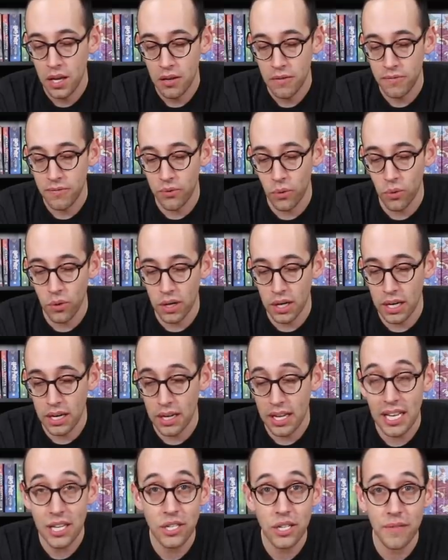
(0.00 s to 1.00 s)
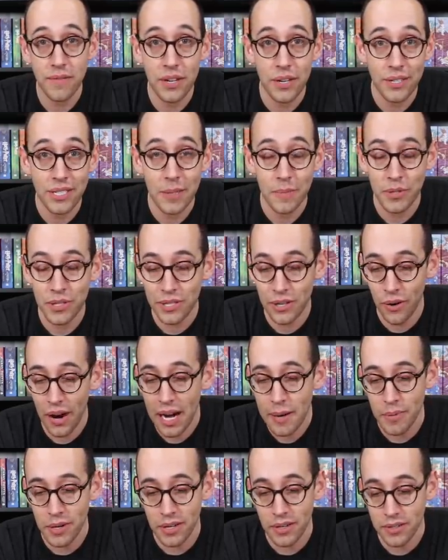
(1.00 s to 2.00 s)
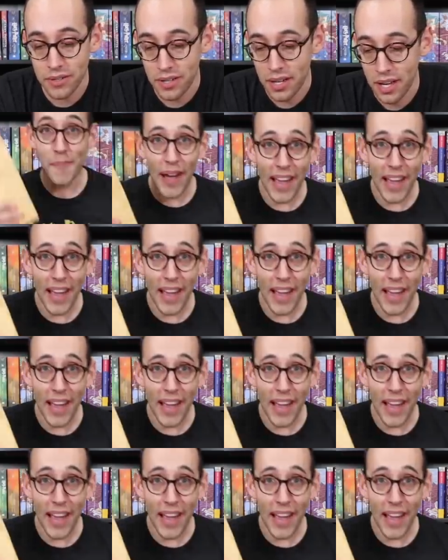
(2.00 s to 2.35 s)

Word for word: for uh, each of their subscribers.